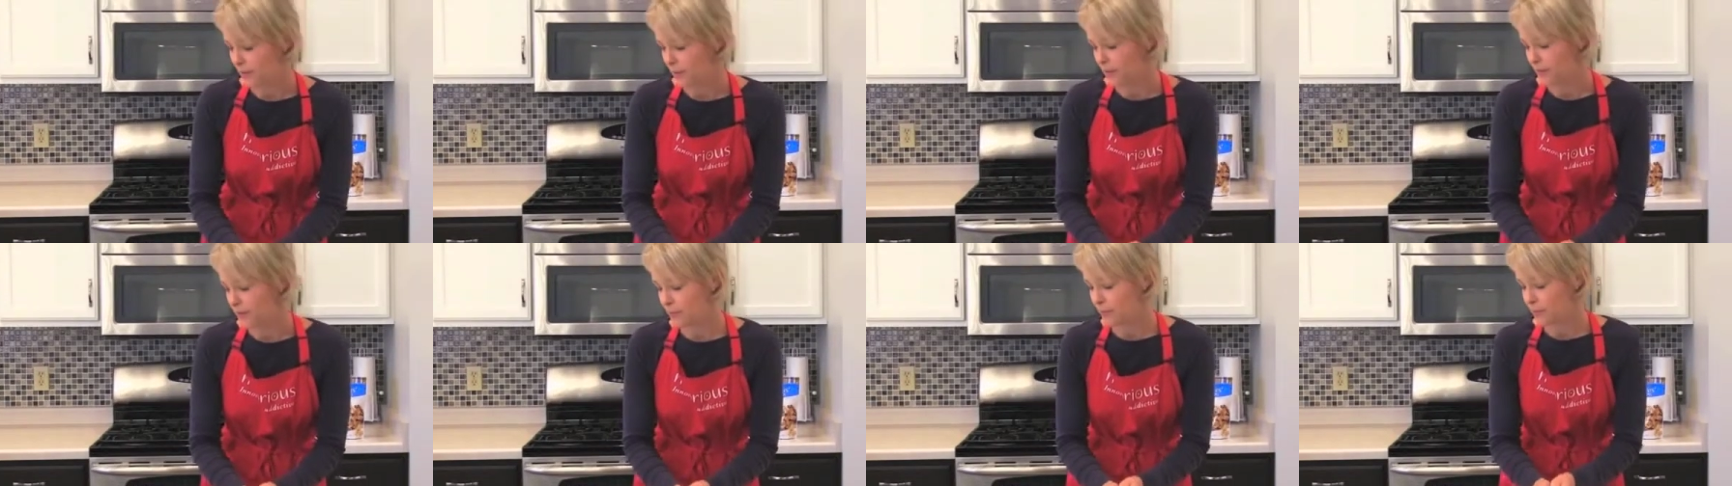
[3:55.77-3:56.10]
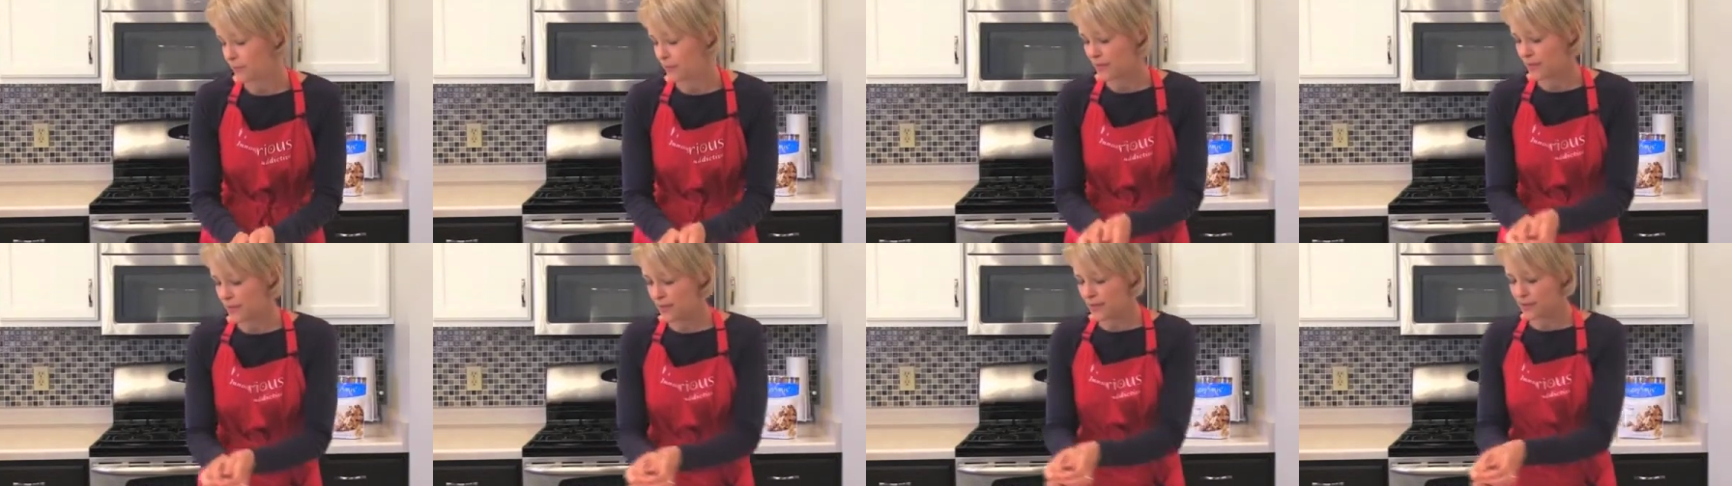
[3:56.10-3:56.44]
is
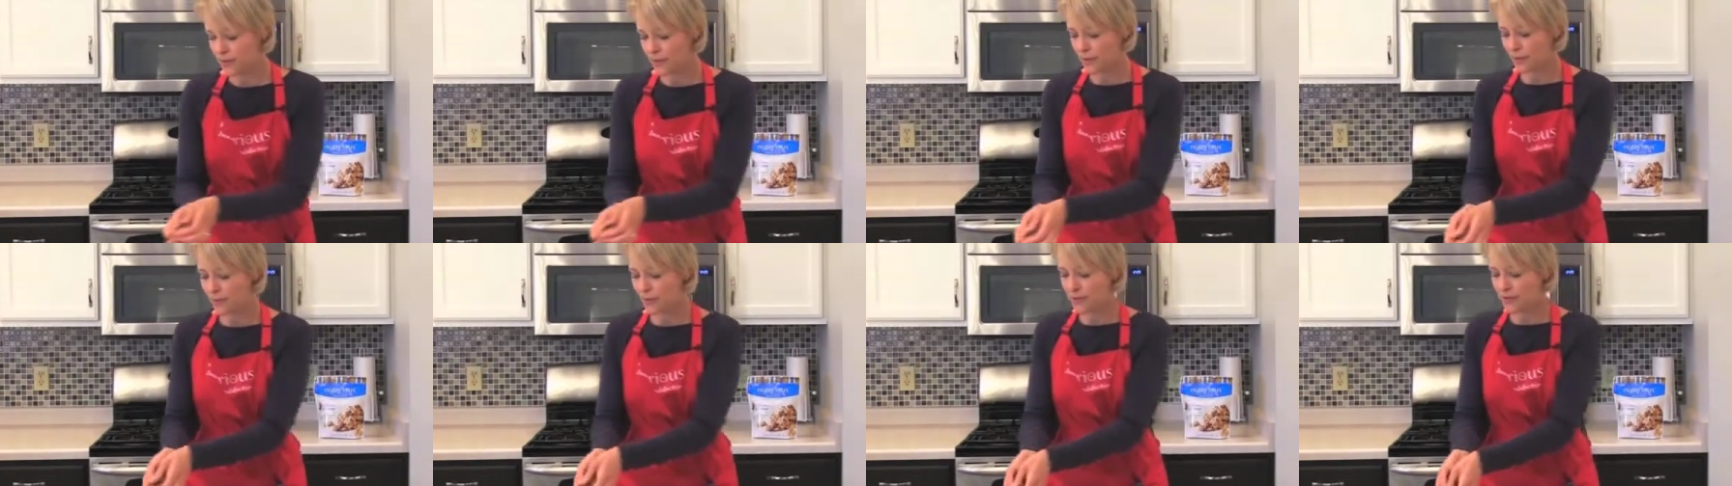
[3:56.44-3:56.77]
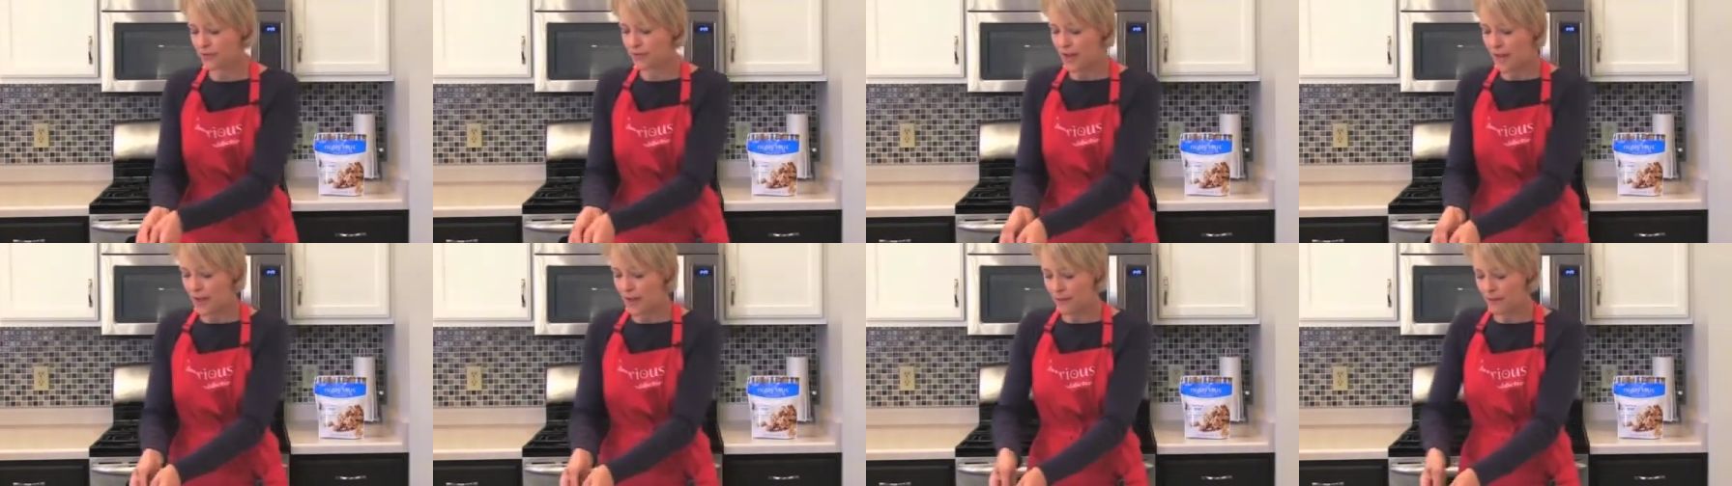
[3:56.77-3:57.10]
put these over the
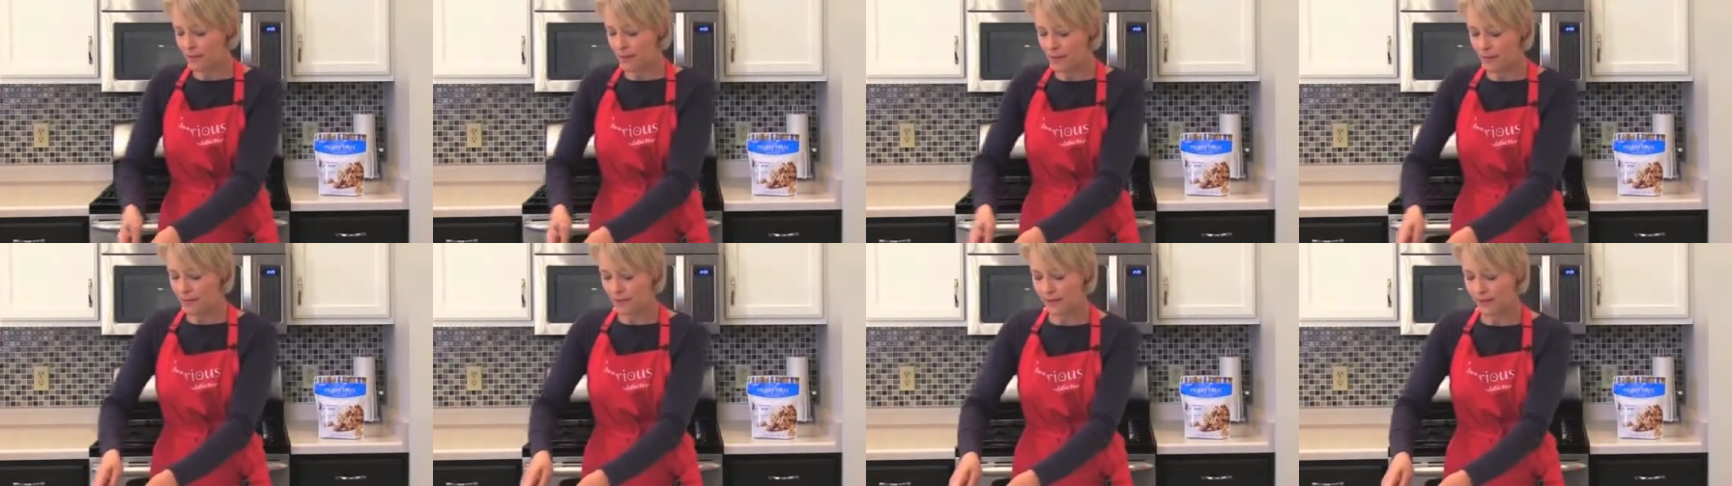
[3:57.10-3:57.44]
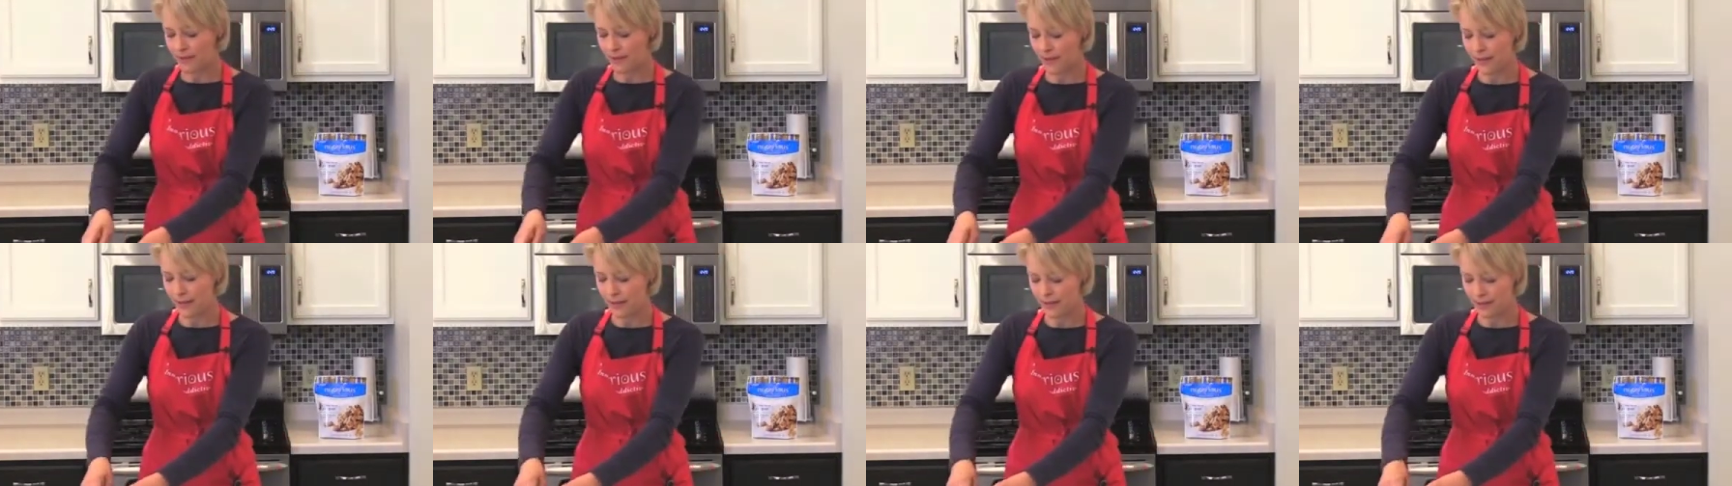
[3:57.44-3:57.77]
top
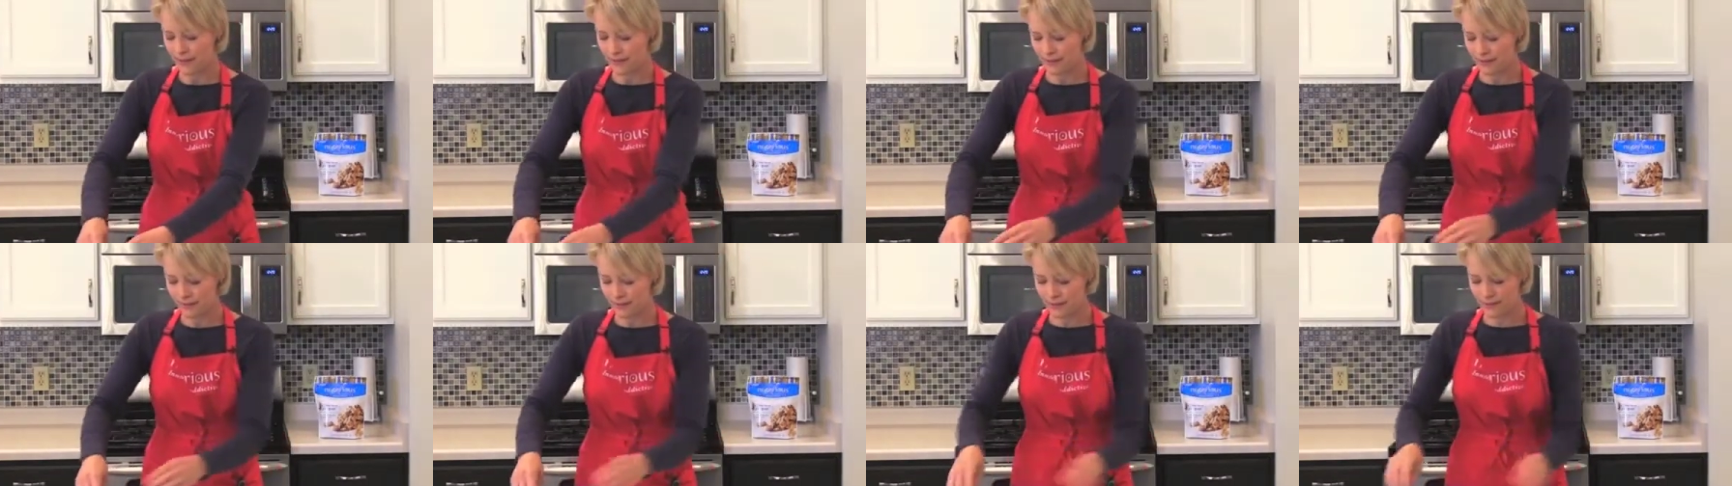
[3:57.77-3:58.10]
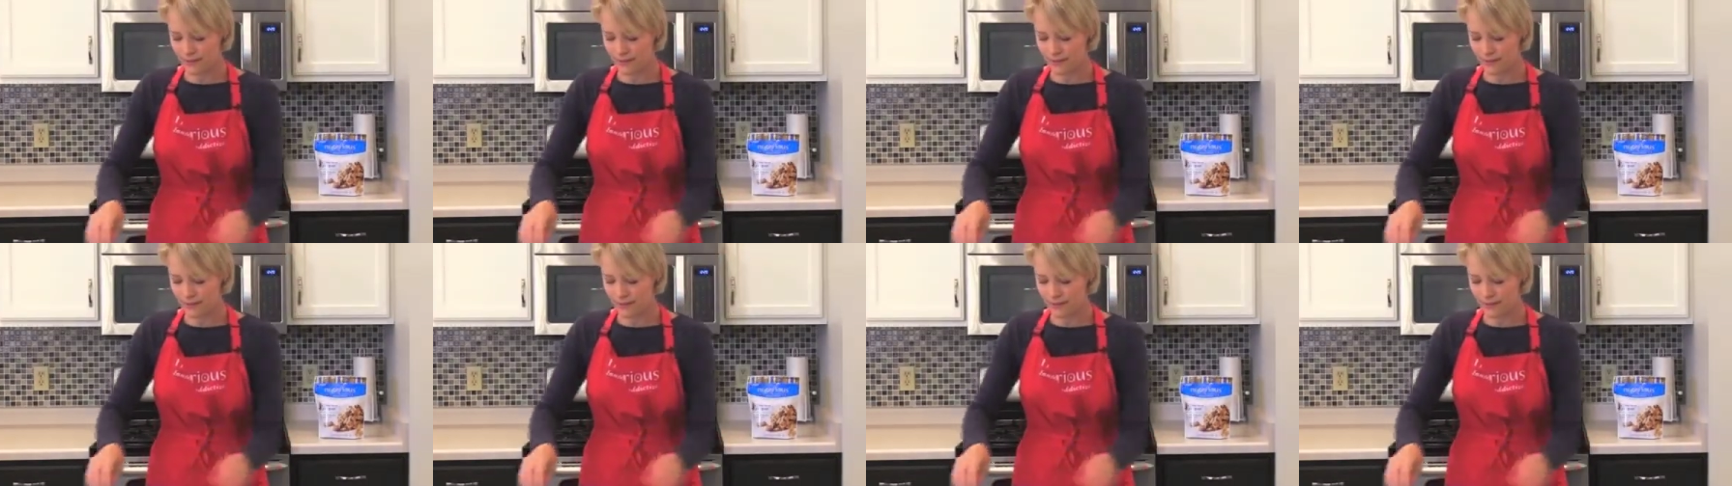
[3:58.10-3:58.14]
evenly.